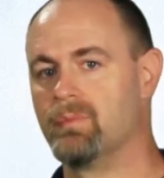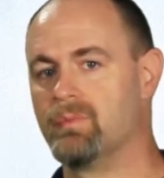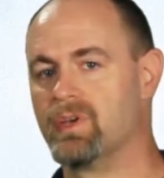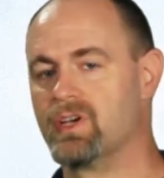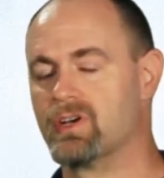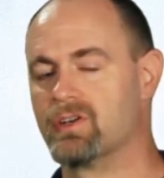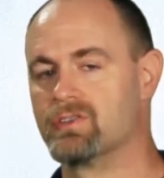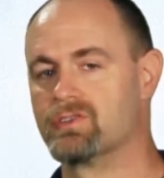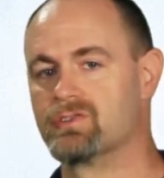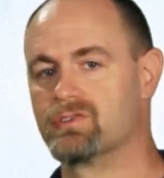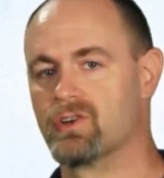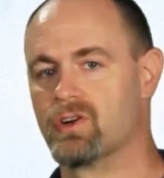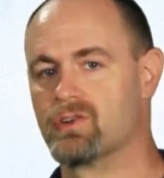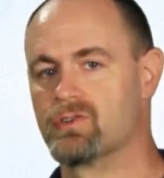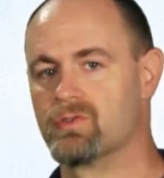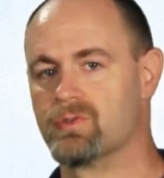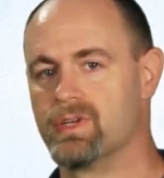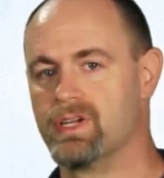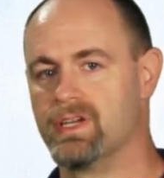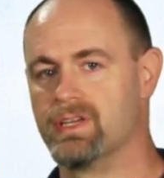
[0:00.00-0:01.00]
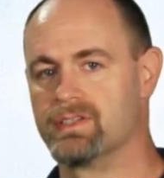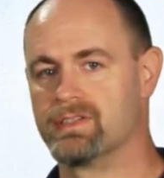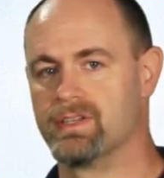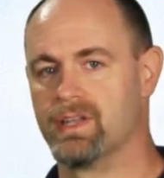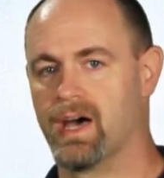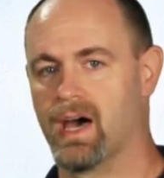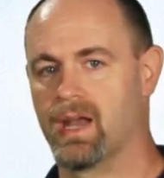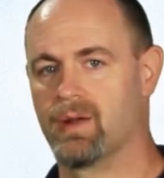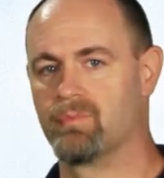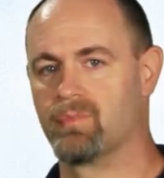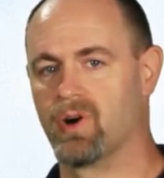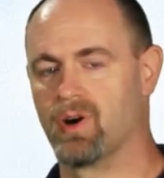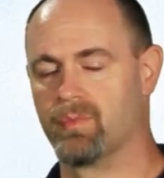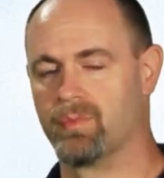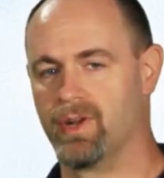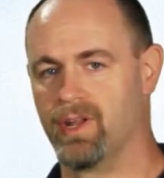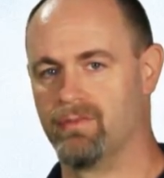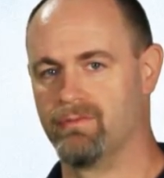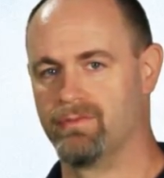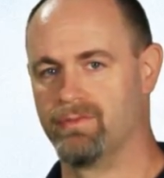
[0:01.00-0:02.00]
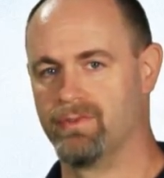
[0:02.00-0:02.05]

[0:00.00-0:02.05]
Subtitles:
because surgery is not a permanent